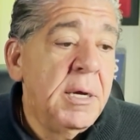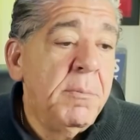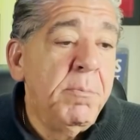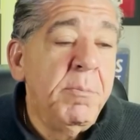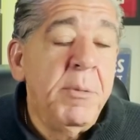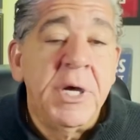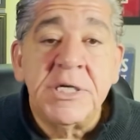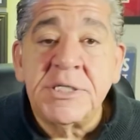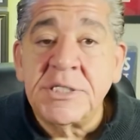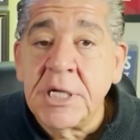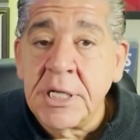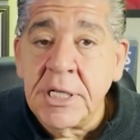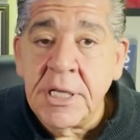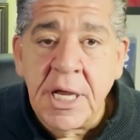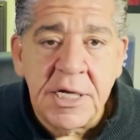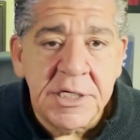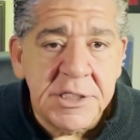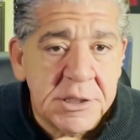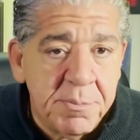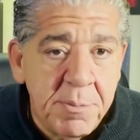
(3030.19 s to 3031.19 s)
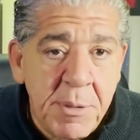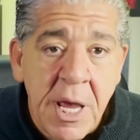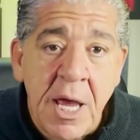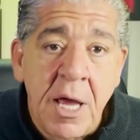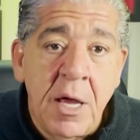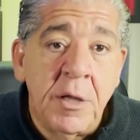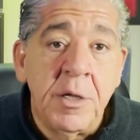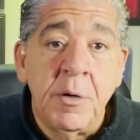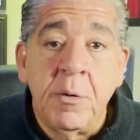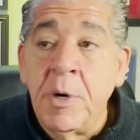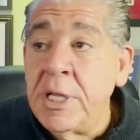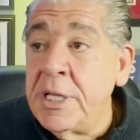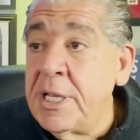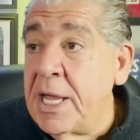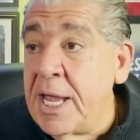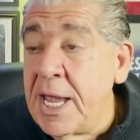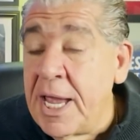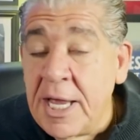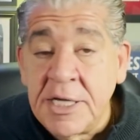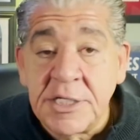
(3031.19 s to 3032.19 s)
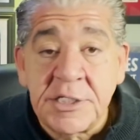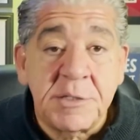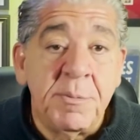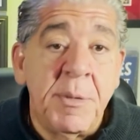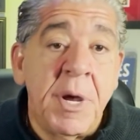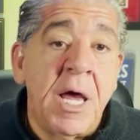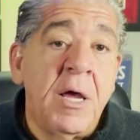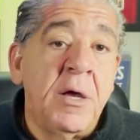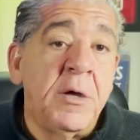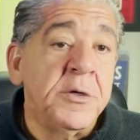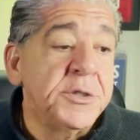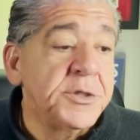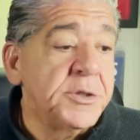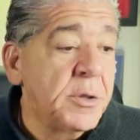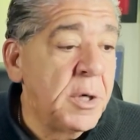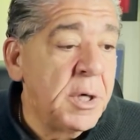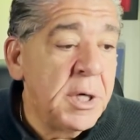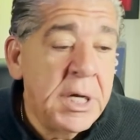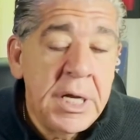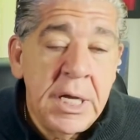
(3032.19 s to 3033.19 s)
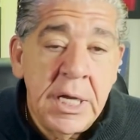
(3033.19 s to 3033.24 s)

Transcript: missing their smell, the way their hair smells, or